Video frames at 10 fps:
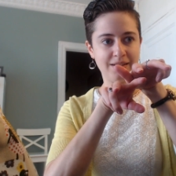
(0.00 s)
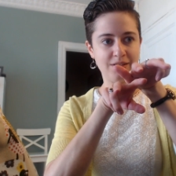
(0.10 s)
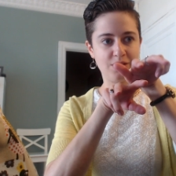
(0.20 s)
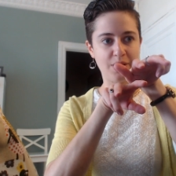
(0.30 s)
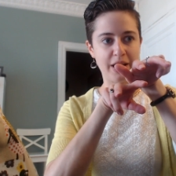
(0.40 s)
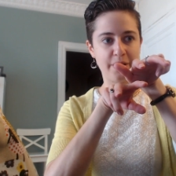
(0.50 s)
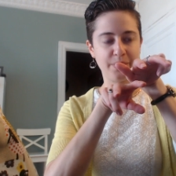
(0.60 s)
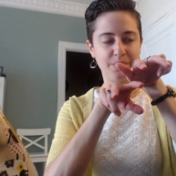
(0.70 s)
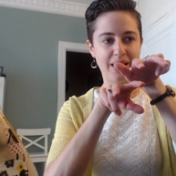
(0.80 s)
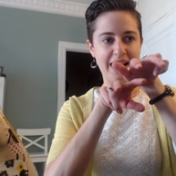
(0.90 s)
So they
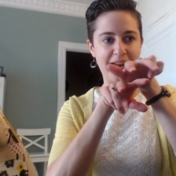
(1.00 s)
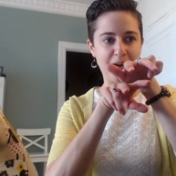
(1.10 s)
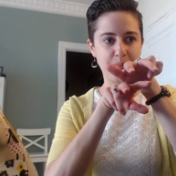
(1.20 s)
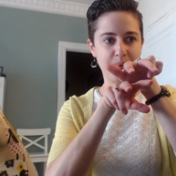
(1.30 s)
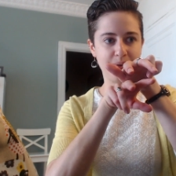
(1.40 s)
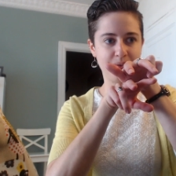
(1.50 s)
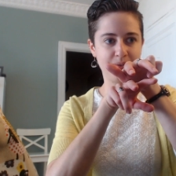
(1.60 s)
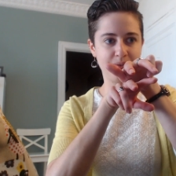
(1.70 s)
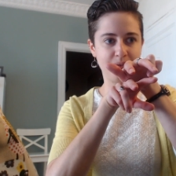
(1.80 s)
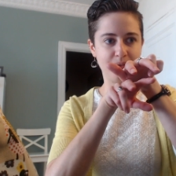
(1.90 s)
don't line up
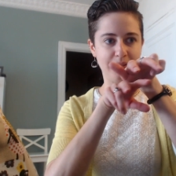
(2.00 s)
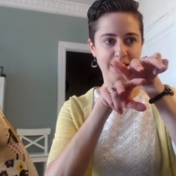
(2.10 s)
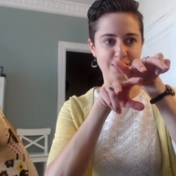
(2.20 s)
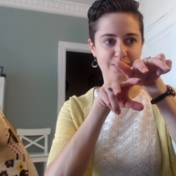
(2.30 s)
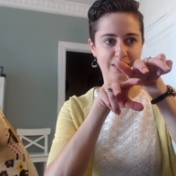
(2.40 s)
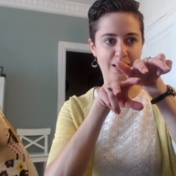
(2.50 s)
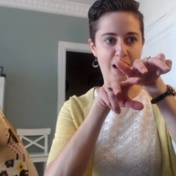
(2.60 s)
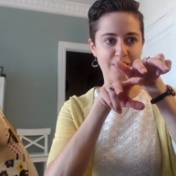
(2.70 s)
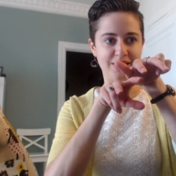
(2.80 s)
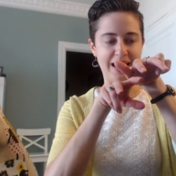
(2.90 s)
their, their
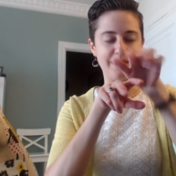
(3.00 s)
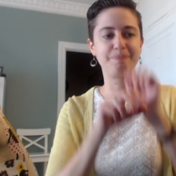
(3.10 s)
offset.